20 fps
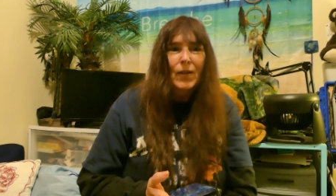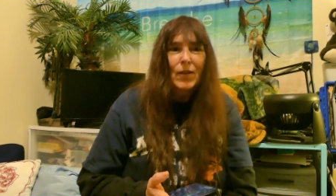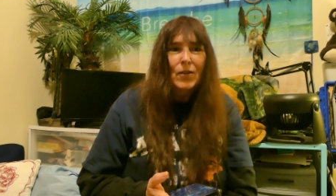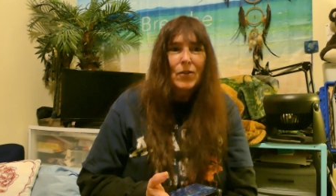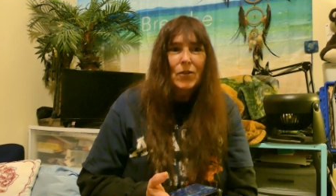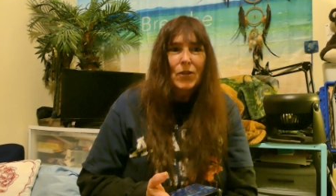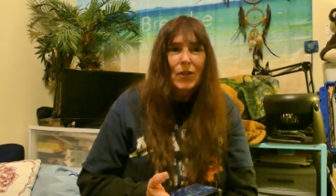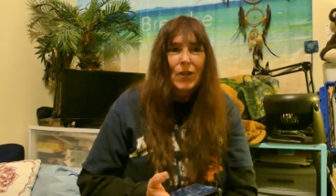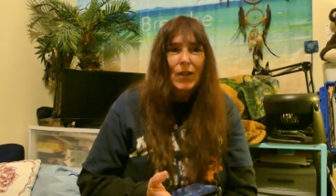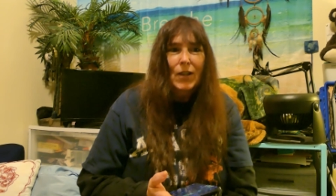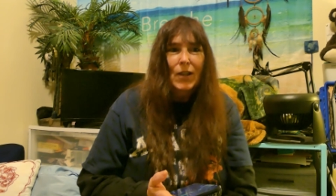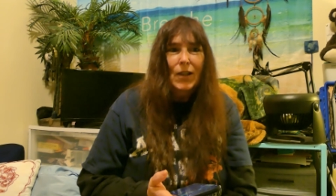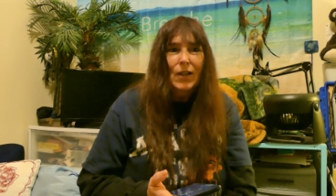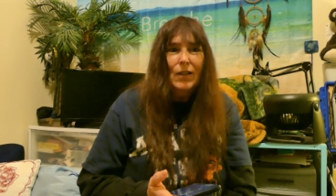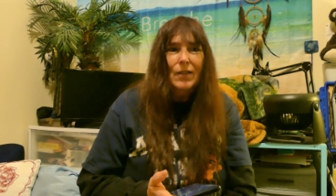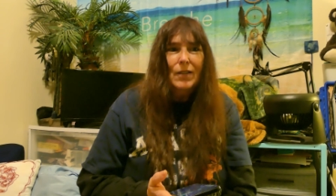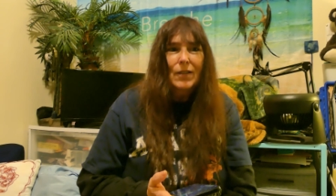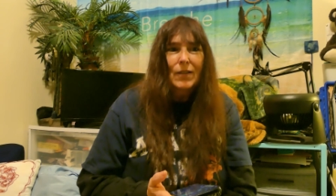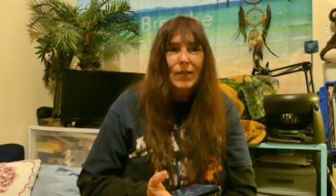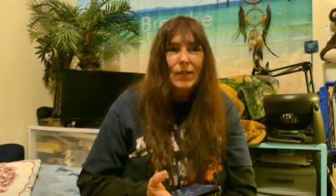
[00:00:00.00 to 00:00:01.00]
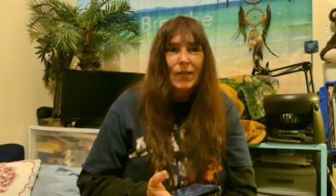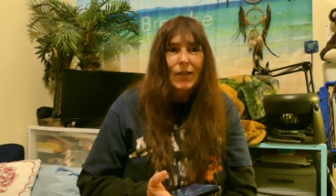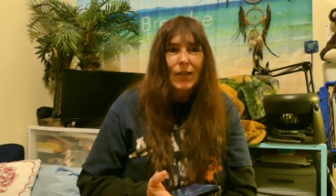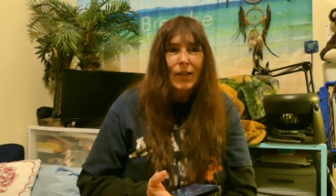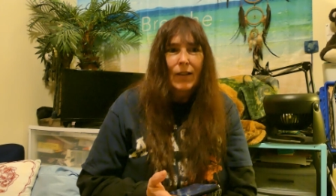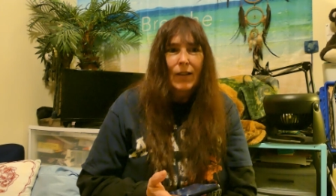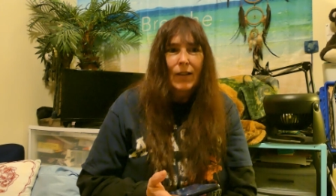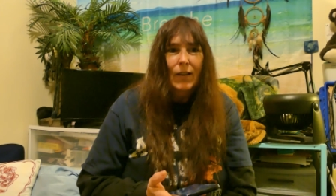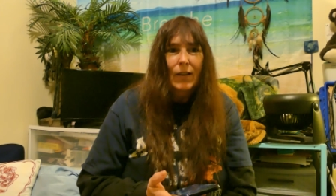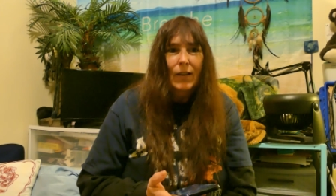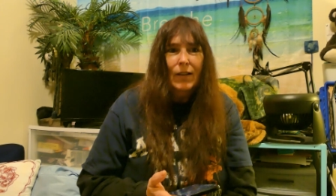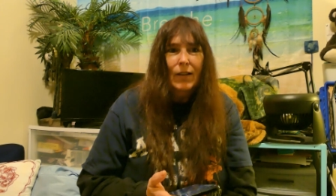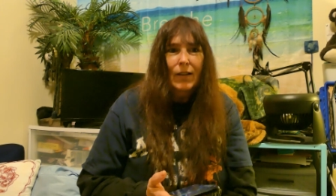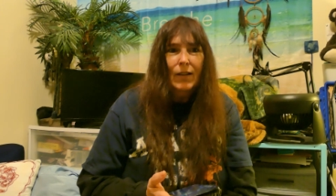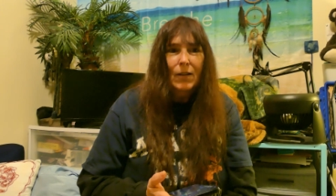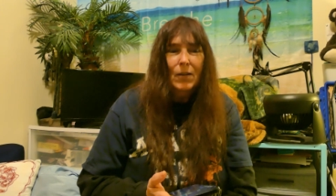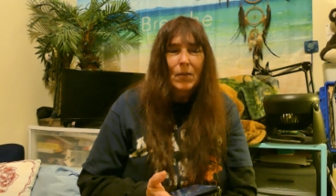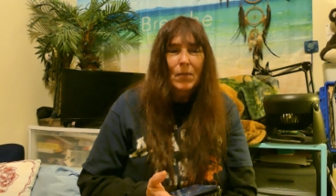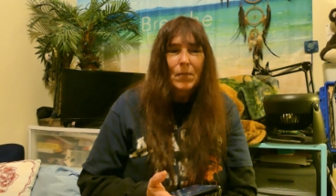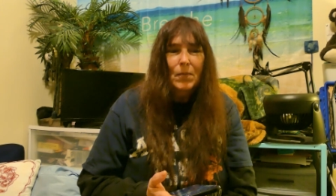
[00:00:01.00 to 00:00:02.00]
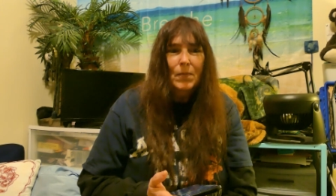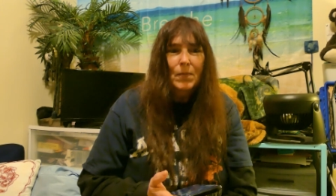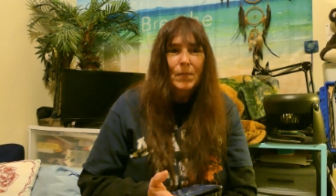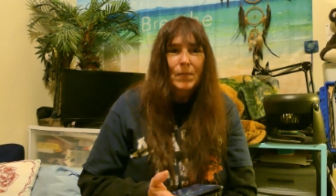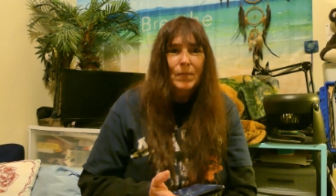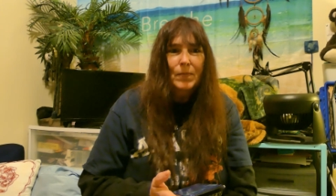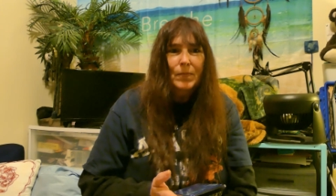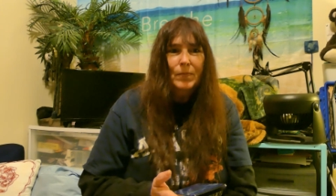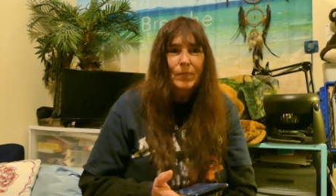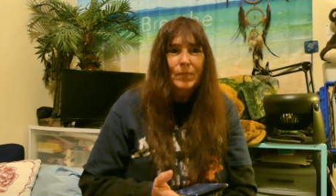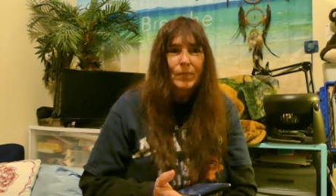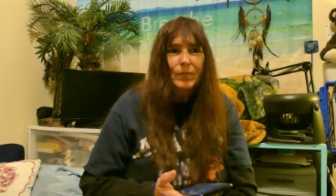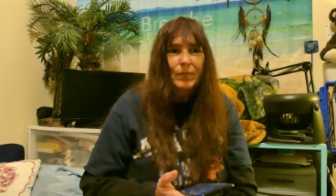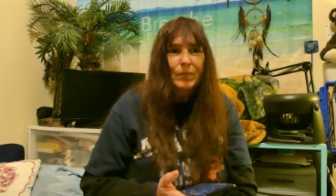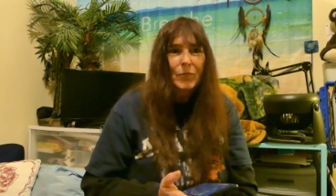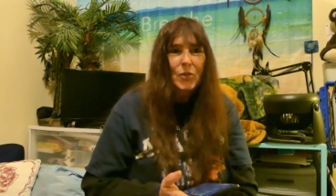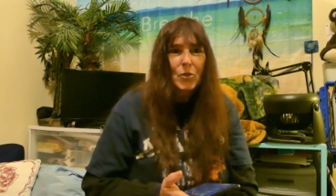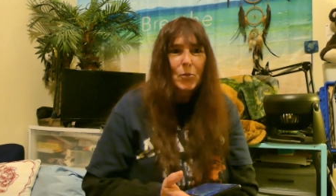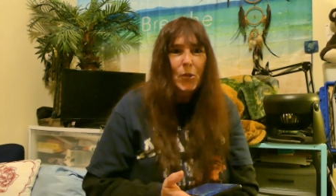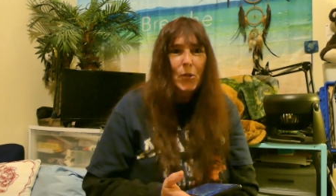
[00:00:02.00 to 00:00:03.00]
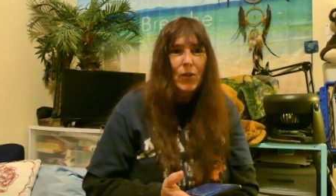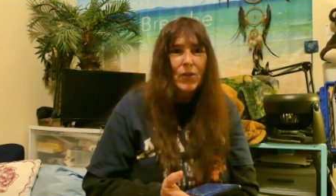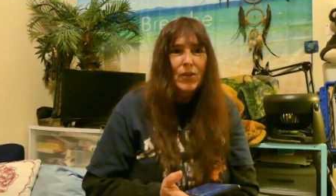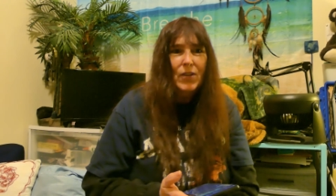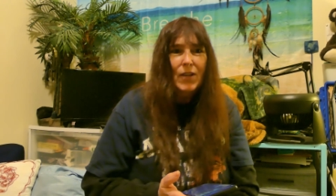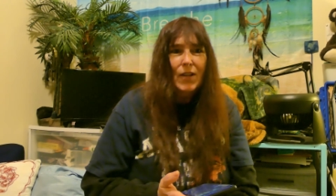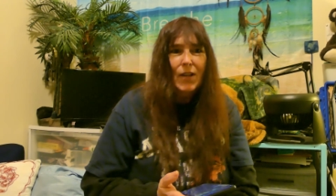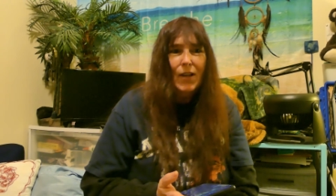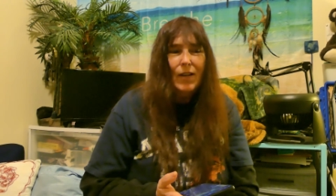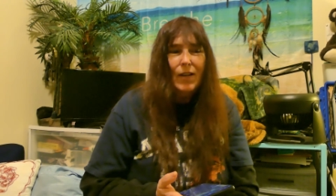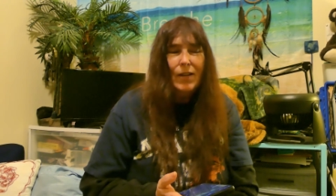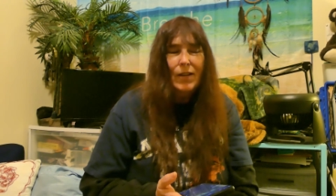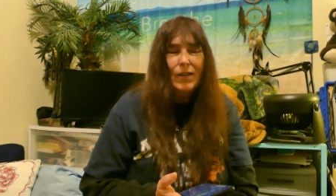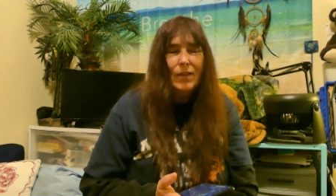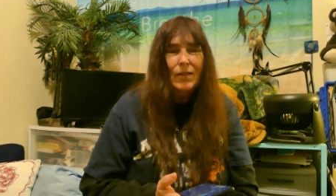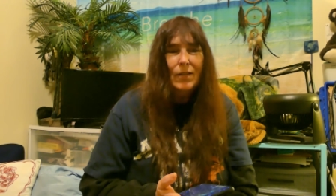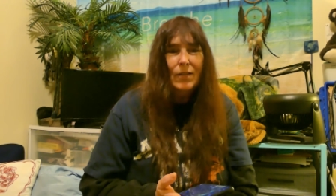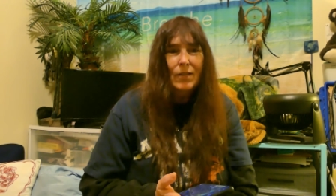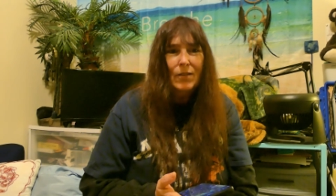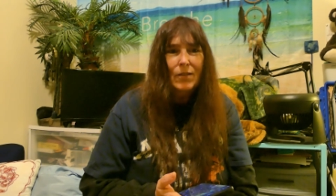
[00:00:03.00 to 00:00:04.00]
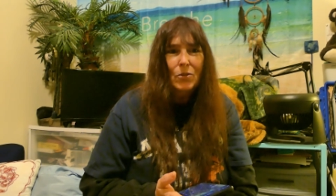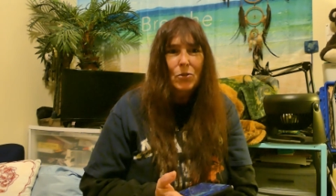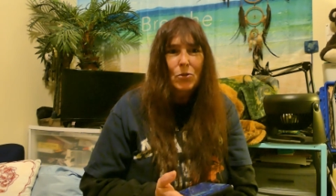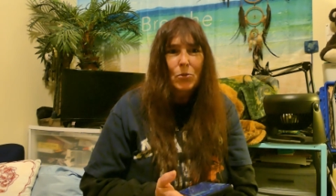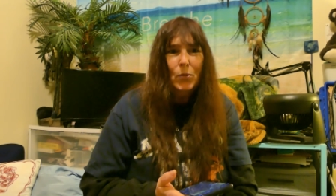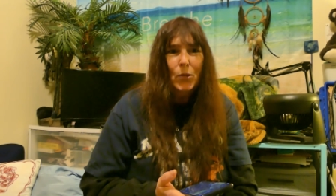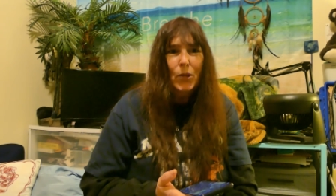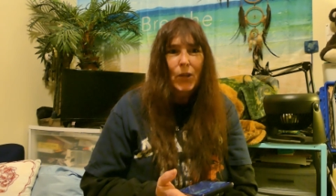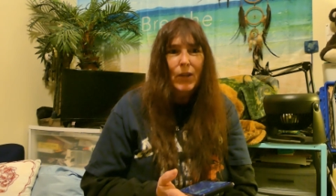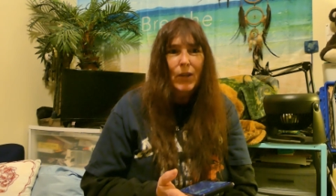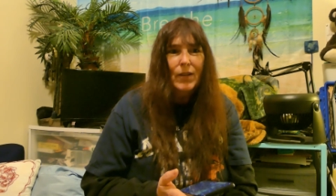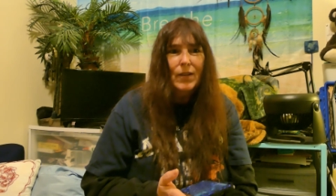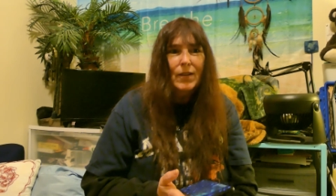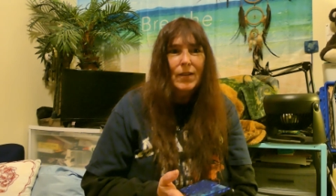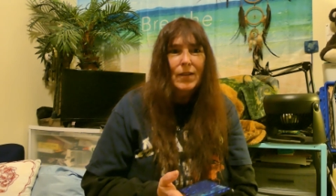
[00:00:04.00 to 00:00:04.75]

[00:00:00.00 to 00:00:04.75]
It's really neat. And um, Japonski Island, cool place.